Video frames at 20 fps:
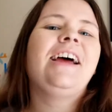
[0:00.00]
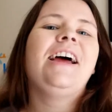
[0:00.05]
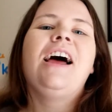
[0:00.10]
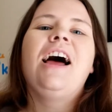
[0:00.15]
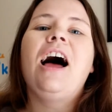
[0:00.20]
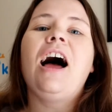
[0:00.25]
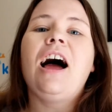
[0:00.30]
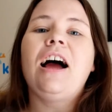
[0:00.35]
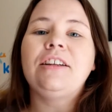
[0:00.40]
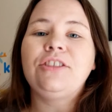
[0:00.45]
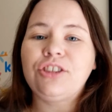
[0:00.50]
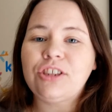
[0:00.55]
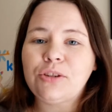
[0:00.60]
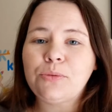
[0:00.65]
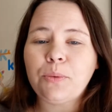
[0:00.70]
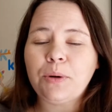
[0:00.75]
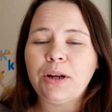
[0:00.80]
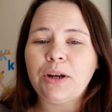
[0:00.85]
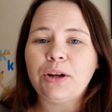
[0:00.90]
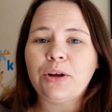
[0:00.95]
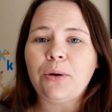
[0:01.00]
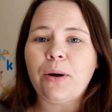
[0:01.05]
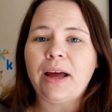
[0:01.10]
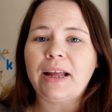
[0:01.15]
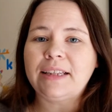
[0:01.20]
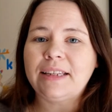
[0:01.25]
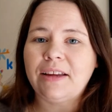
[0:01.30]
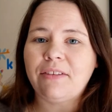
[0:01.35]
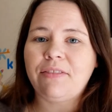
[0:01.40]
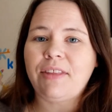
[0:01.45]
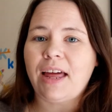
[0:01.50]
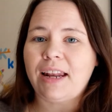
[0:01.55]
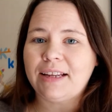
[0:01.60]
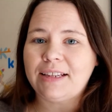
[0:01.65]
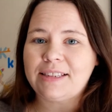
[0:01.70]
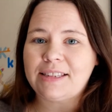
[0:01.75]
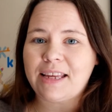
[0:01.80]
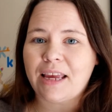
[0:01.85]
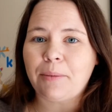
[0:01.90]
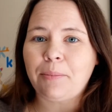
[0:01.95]
I just wanted to go ahead and give that
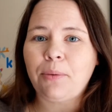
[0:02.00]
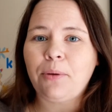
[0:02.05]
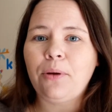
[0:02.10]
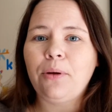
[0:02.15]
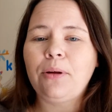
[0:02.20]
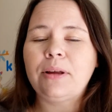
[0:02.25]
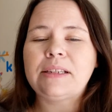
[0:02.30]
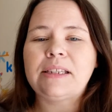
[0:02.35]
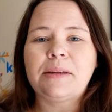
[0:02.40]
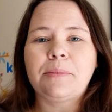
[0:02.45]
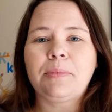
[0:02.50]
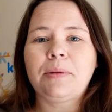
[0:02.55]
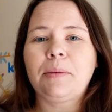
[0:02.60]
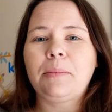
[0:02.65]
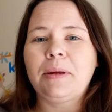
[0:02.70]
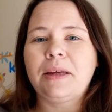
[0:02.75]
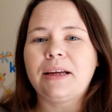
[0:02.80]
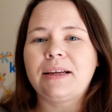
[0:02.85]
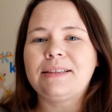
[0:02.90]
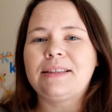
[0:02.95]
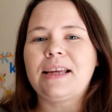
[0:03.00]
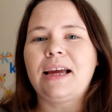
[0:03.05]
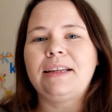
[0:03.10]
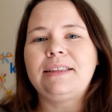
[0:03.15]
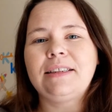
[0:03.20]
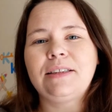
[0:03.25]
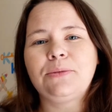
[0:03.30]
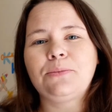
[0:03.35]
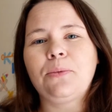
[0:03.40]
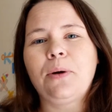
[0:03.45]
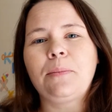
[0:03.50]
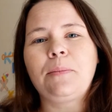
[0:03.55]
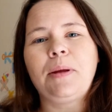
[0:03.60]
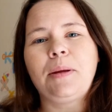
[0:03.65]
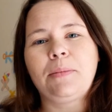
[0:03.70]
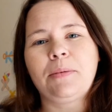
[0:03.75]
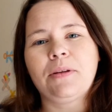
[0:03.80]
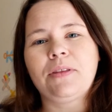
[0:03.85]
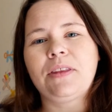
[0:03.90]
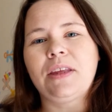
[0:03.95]
example simply because I didn't want people
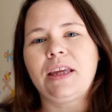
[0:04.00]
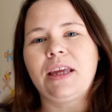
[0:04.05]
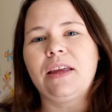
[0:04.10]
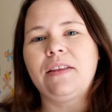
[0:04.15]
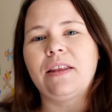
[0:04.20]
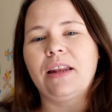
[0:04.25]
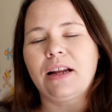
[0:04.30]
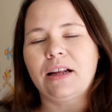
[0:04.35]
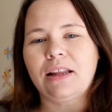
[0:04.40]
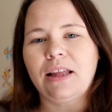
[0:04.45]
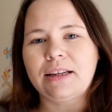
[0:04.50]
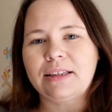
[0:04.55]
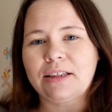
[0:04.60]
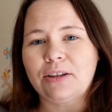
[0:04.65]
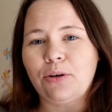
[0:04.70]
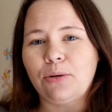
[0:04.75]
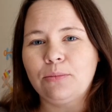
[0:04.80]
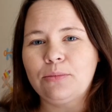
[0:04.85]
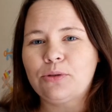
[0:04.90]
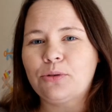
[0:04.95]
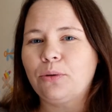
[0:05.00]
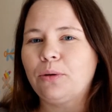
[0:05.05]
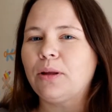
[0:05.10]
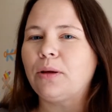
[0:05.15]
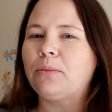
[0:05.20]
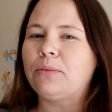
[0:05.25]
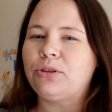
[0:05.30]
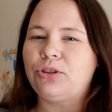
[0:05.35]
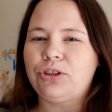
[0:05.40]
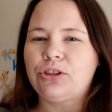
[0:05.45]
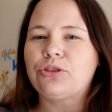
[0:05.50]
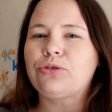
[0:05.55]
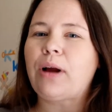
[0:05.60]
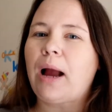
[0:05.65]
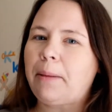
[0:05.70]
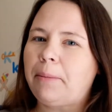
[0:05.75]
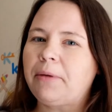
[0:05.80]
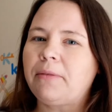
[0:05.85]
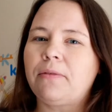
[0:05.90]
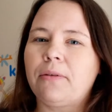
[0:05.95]
thinking that eclectic homeschooling was just
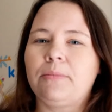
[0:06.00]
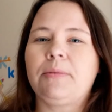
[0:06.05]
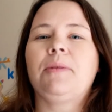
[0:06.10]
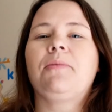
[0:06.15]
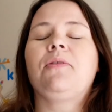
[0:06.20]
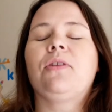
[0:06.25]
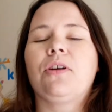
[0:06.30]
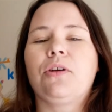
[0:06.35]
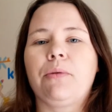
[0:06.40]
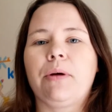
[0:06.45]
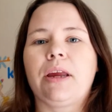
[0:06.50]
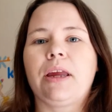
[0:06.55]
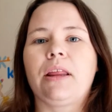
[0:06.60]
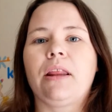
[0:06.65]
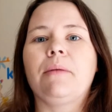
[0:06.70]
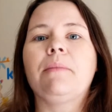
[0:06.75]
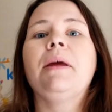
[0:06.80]
grabbing from different curriculum.